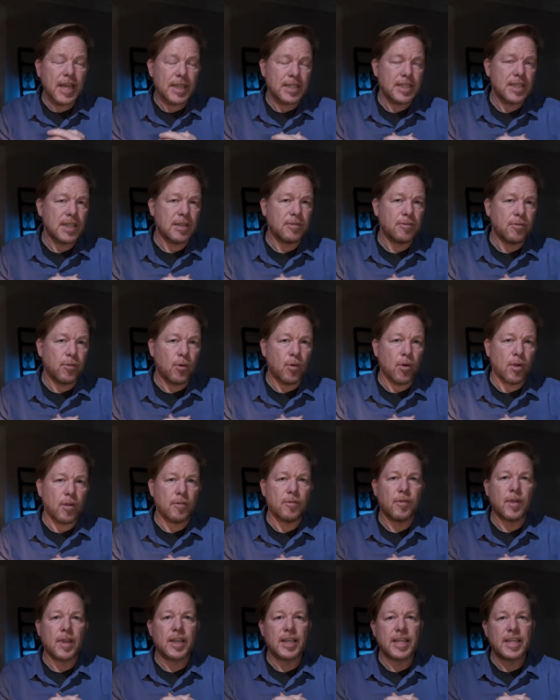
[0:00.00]

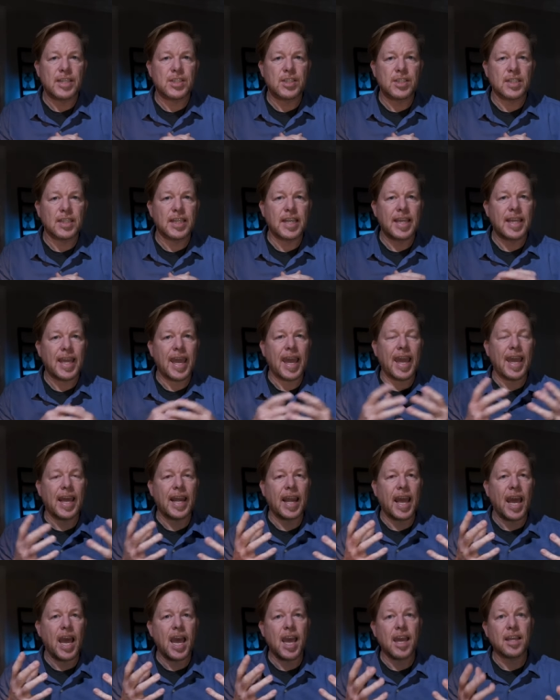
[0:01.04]
X-T4 initially,
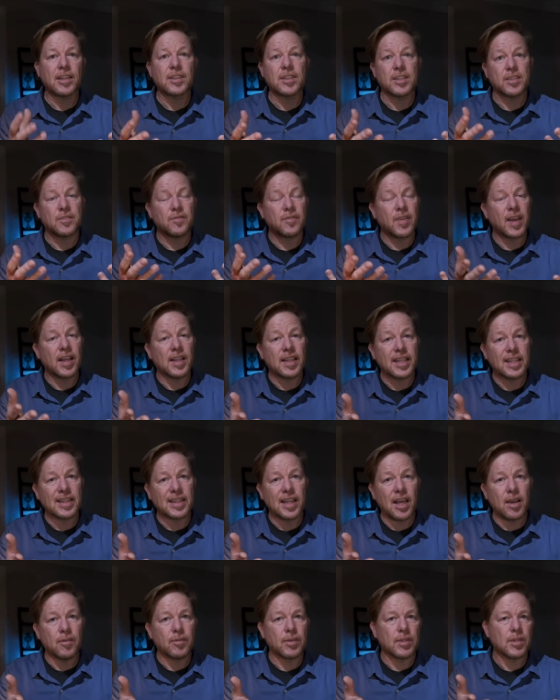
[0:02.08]
and I just fell in
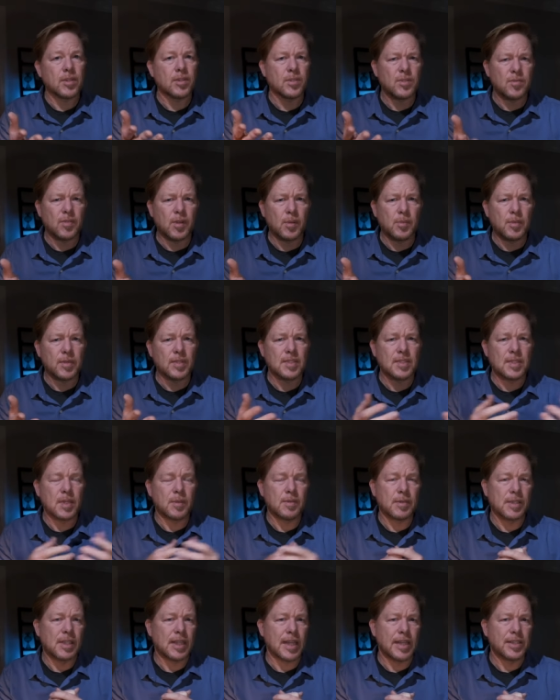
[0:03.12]
love with those film
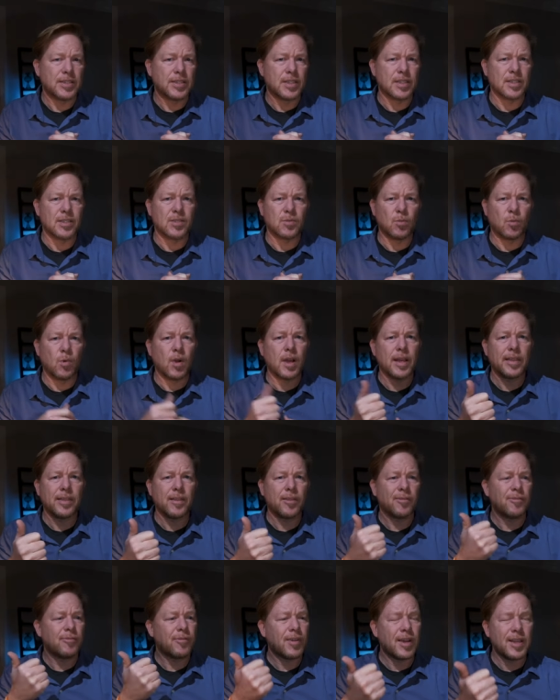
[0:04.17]
simulations. One,
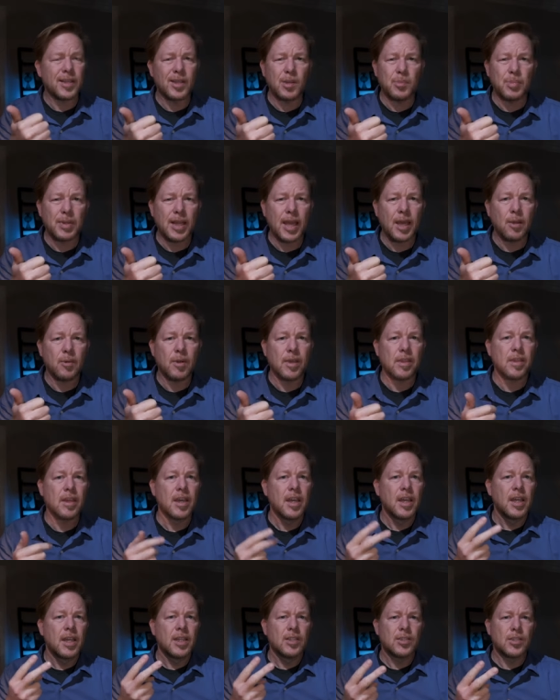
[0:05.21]
they're fun to play with.
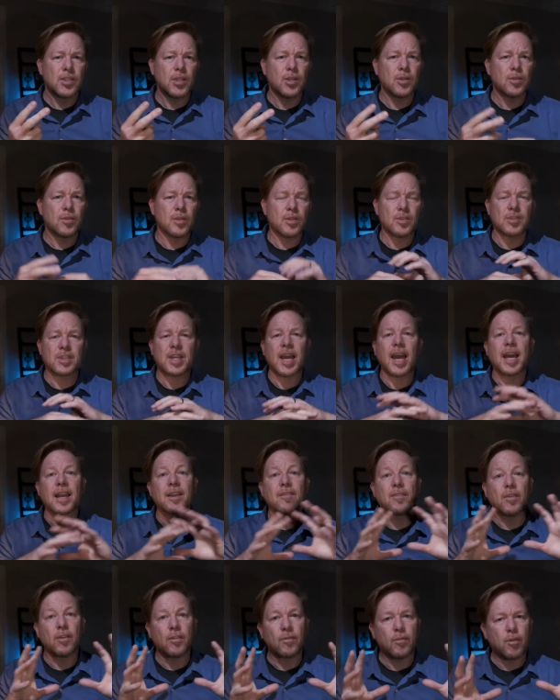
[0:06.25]
Two, there's kind
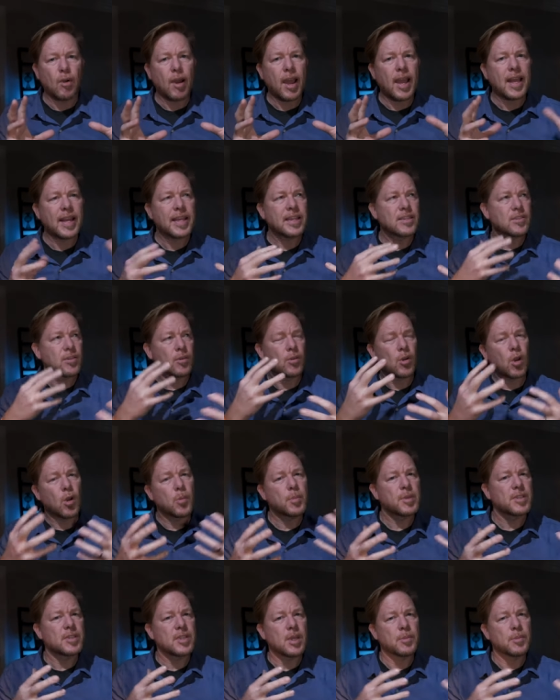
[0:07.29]
of a variety, so it
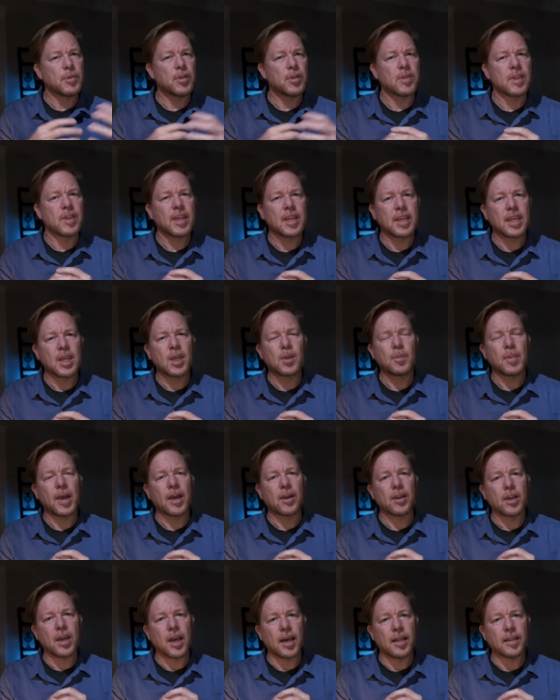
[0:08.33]
opens up your thinking
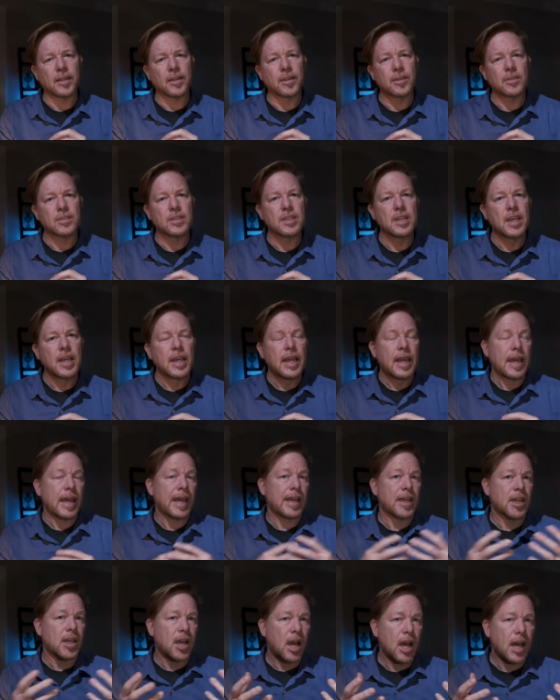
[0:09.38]
about colors
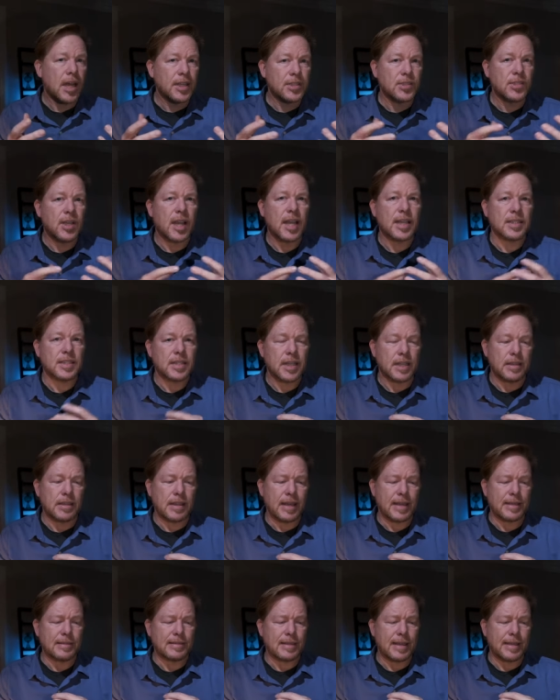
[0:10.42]
and contrast and
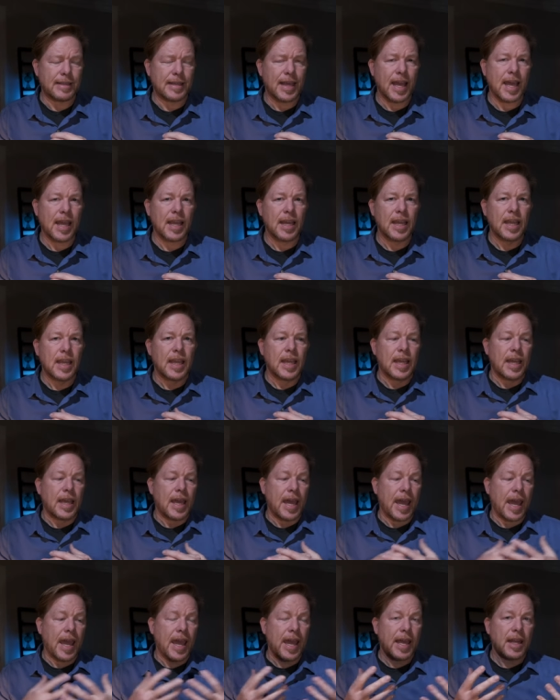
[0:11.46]
things like that.
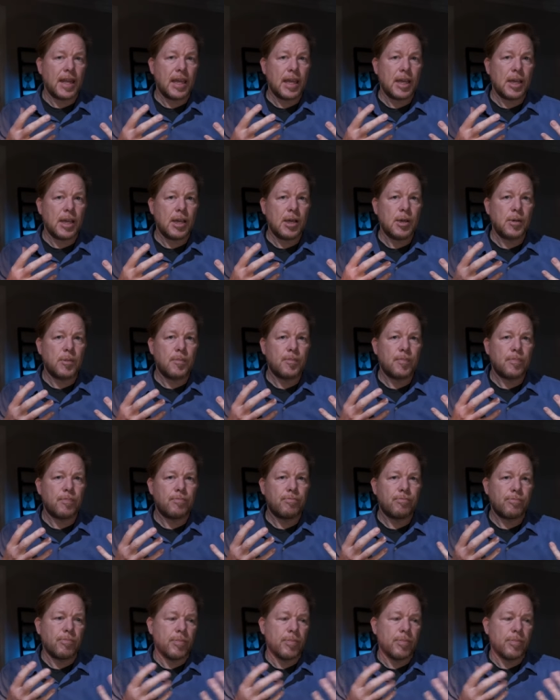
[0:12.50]
And